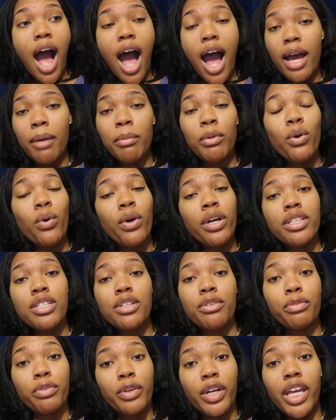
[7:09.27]
I'm going
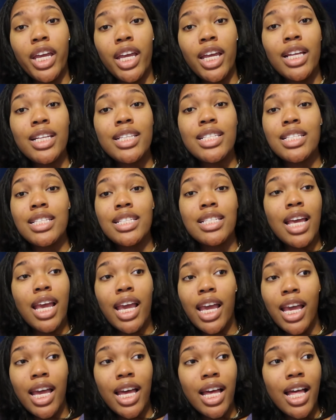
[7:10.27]
to freaking
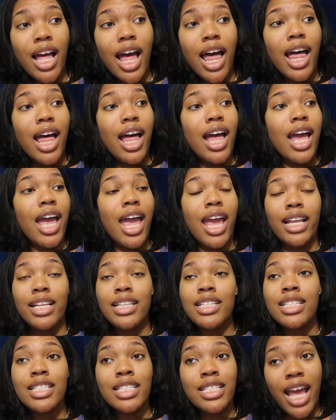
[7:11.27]
sing
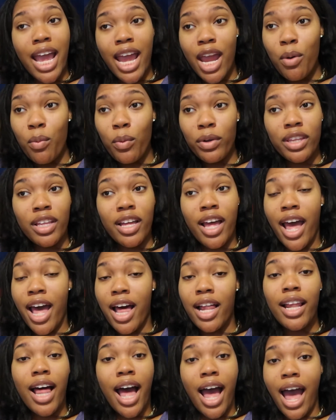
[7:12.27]
and say what the
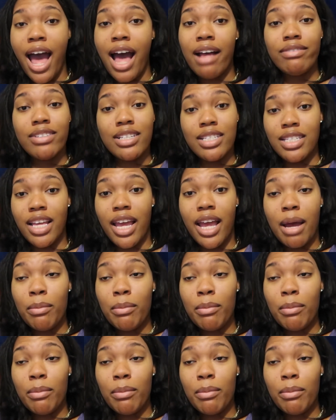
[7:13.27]
hell I have to say.